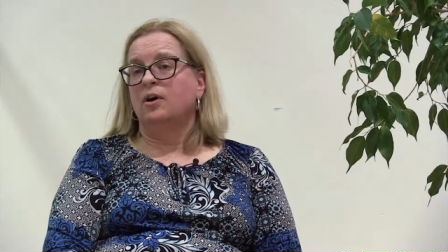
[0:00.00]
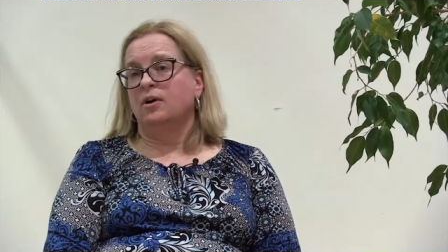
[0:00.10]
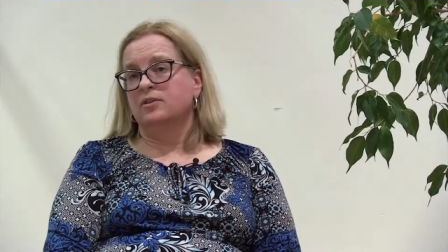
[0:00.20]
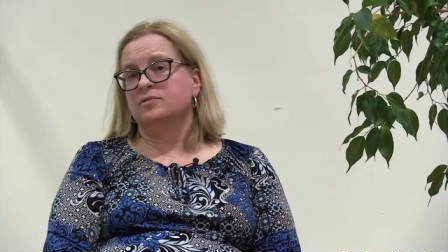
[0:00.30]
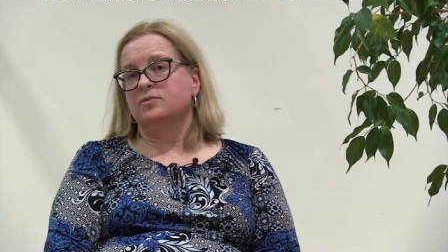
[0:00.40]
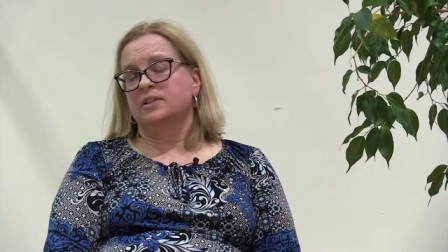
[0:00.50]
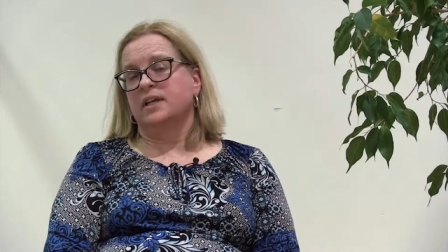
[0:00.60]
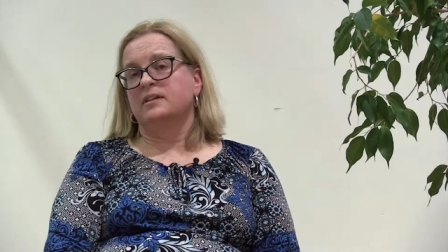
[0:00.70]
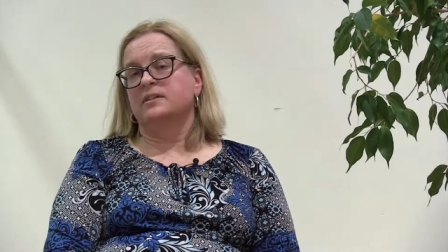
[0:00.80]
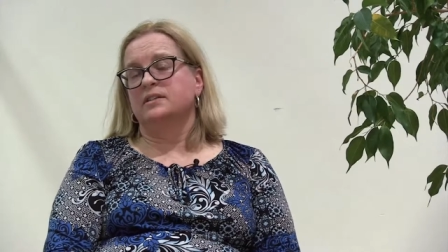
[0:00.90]
also
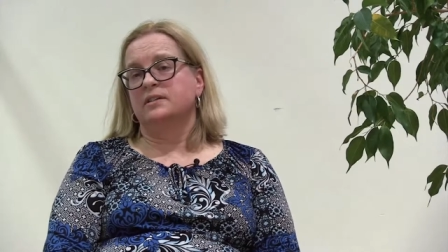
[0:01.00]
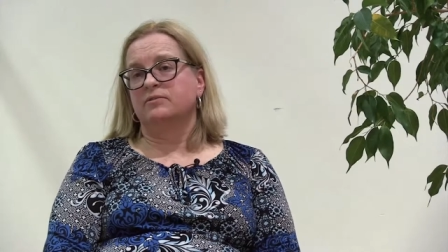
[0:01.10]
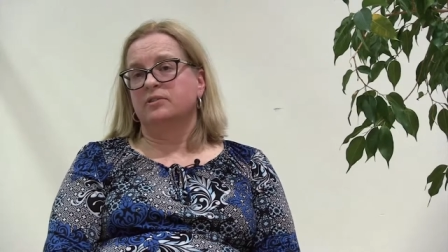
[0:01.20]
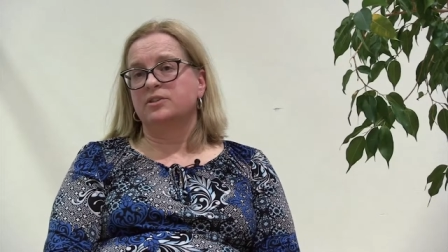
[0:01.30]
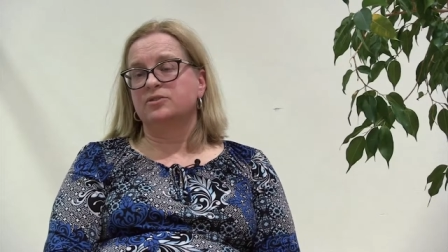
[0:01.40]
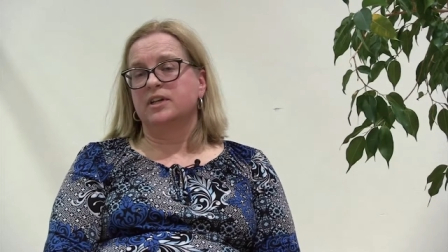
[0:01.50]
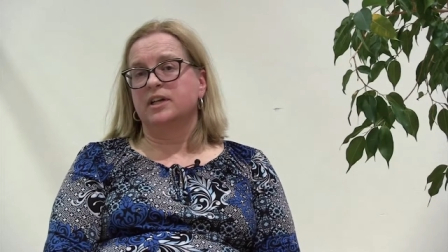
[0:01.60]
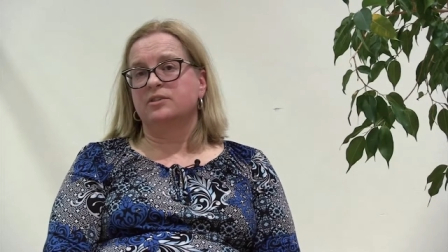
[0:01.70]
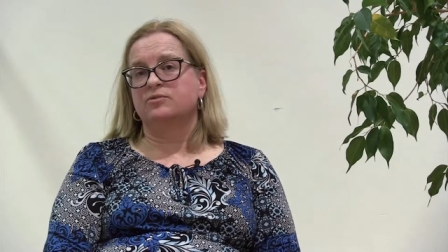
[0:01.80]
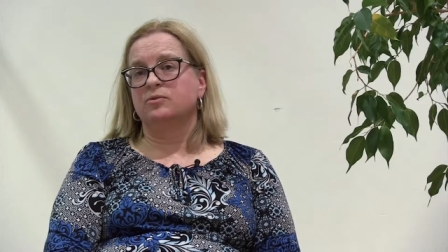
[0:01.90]
take the
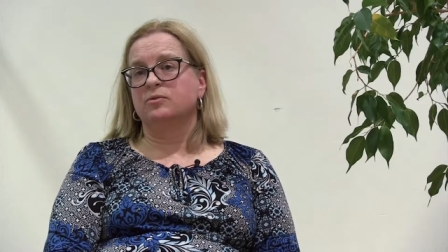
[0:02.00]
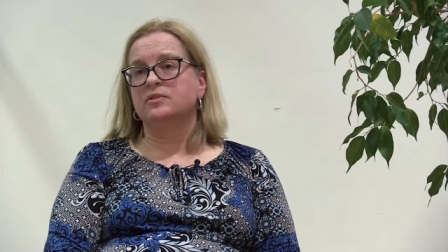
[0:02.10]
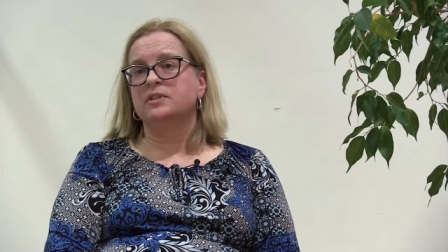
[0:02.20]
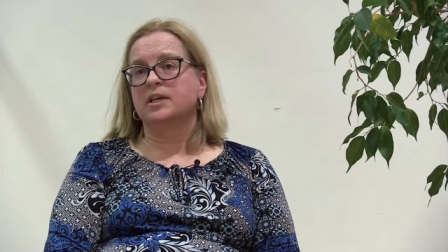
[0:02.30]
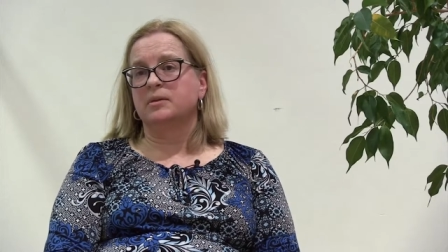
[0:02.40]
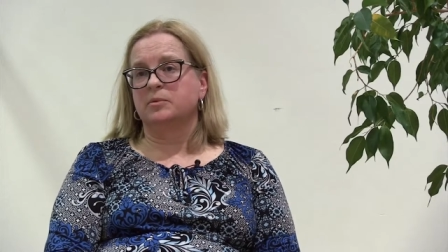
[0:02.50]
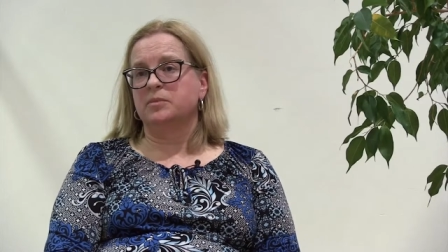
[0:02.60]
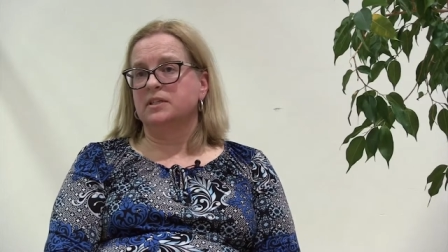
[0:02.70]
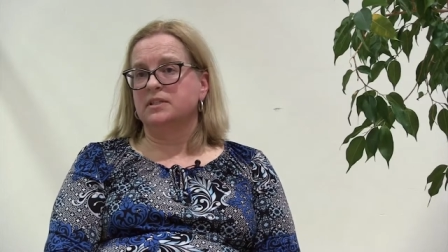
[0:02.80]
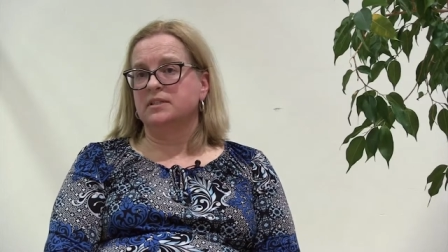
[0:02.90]
differentiated roles and
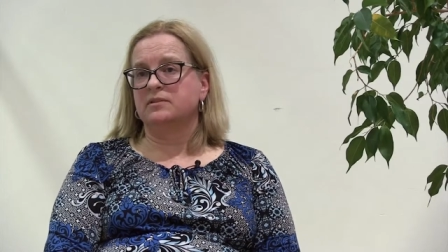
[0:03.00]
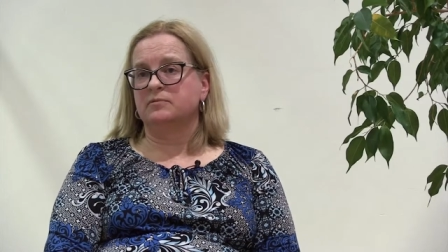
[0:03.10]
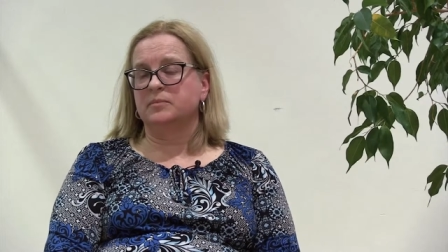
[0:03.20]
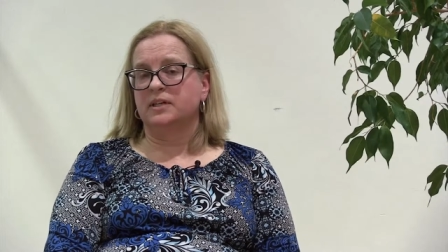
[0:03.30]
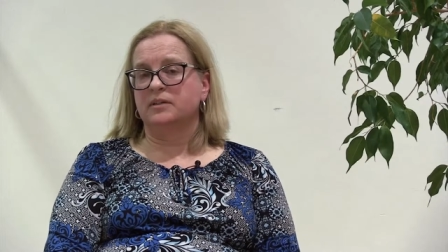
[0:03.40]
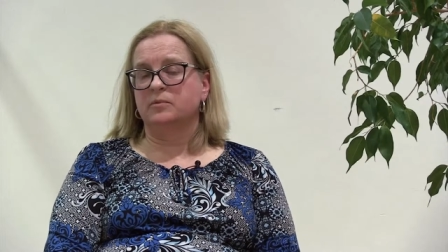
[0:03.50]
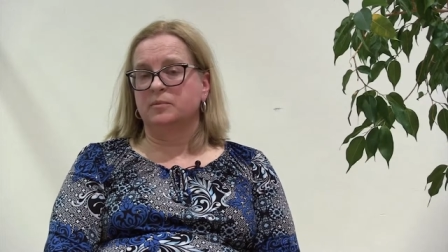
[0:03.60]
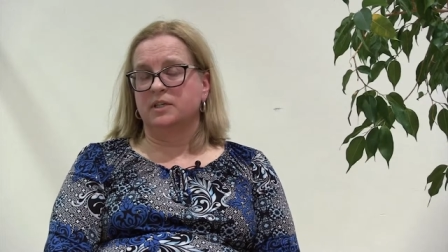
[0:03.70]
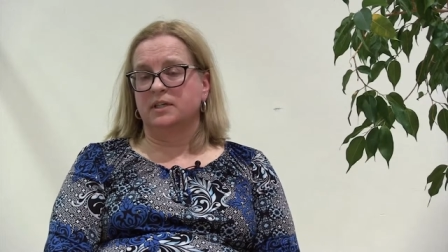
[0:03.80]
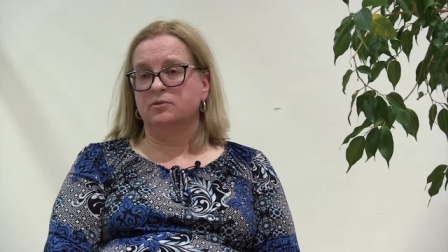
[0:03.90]
capabilities of men and
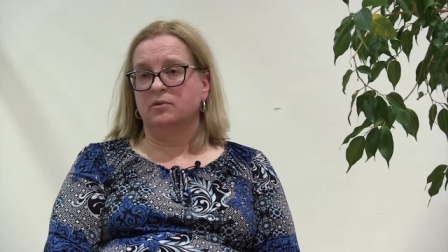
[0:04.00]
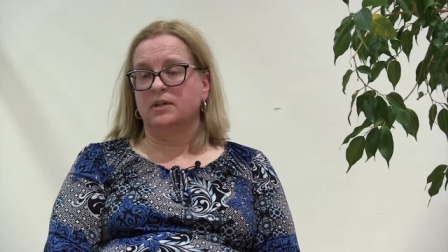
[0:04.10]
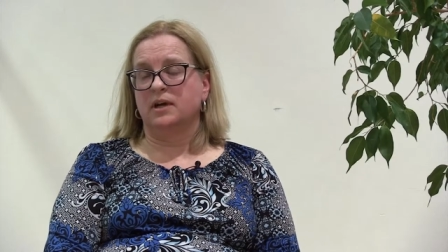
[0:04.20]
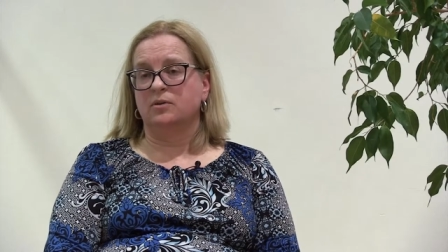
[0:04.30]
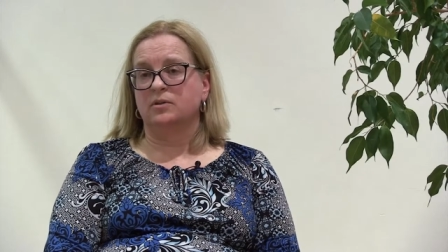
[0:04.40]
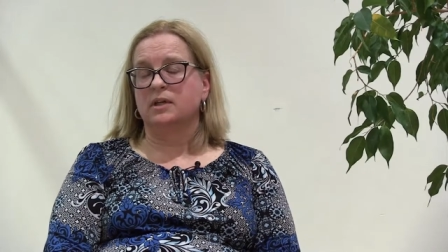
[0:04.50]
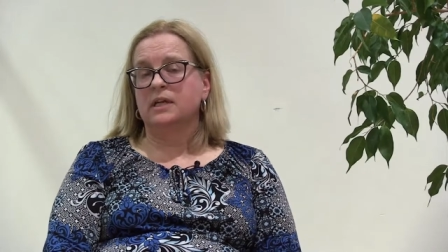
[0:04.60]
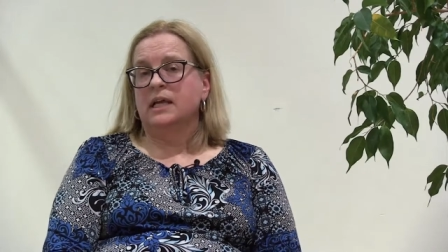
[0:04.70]
women into account.